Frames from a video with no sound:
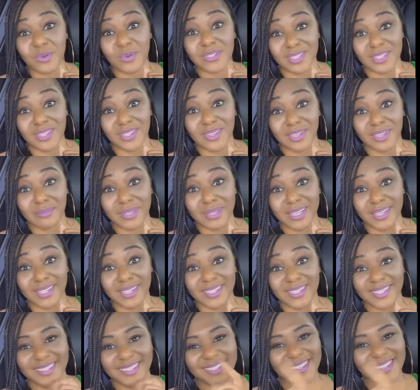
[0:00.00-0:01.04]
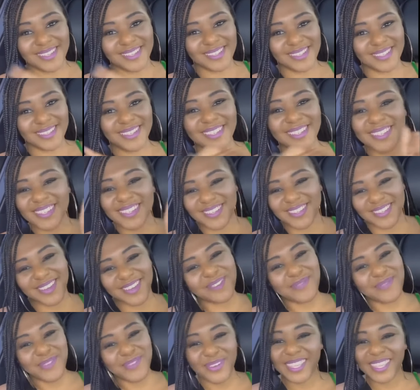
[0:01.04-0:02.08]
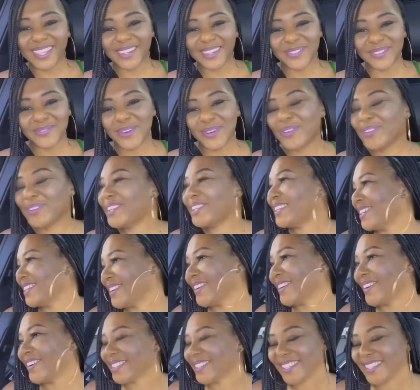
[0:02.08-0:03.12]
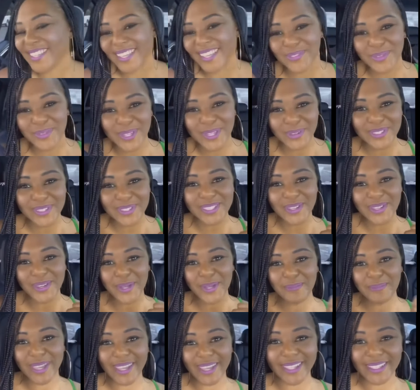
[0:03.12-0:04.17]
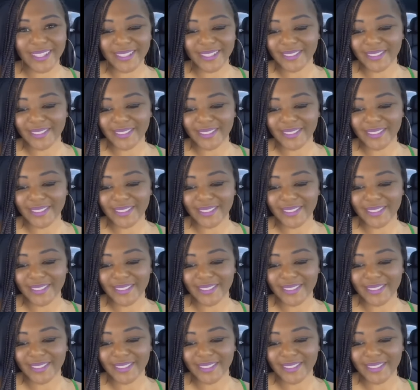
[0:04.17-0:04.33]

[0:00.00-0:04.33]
to talk about it. Yeah, come on, get up on in the car. Yeah, we're gonna talk about it.